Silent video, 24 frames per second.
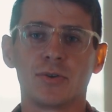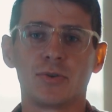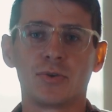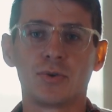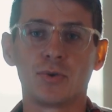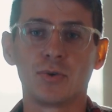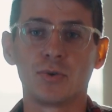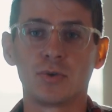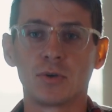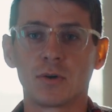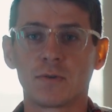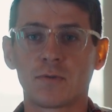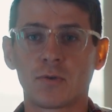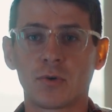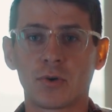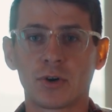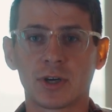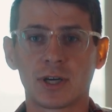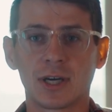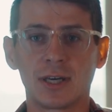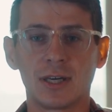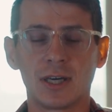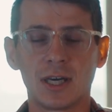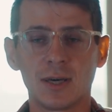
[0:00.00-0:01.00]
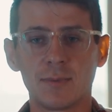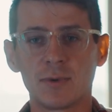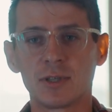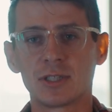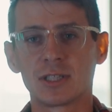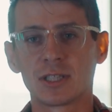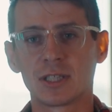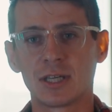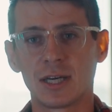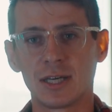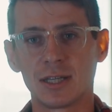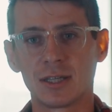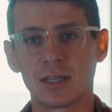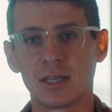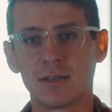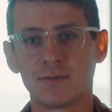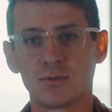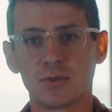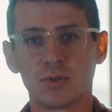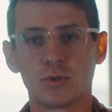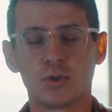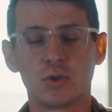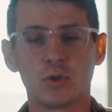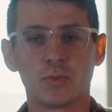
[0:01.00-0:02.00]
to your 4K image and gives
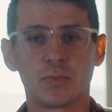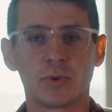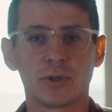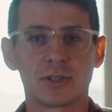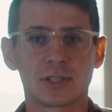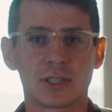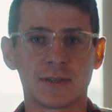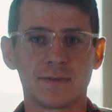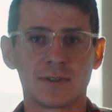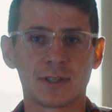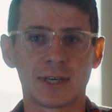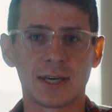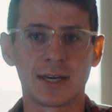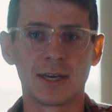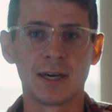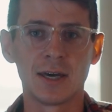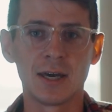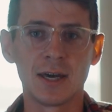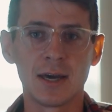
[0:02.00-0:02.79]
you 2.7K.